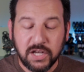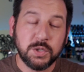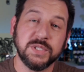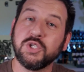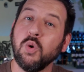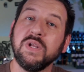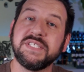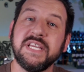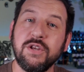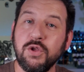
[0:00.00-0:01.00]
So it's cool to
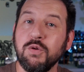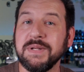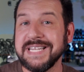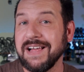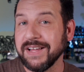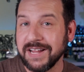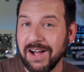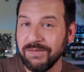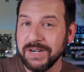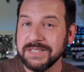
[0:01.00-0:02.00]
see new metallic
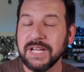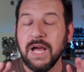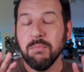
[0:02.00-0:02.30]
covers,